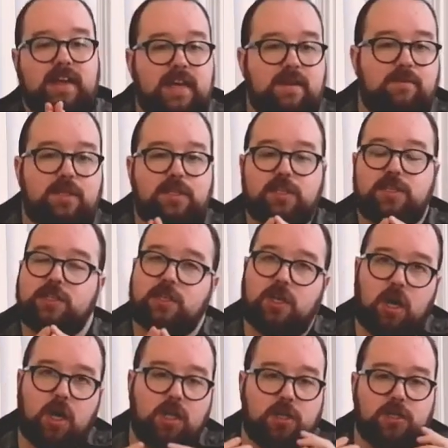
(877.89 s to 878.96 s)
images,
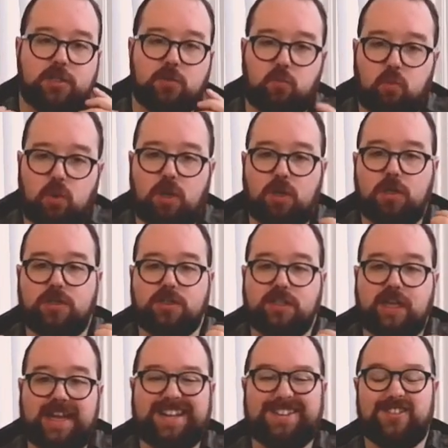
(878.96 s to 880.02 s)
colours,
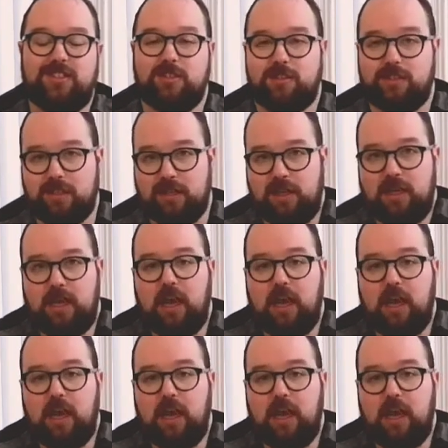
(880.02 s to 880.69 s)
words, edges,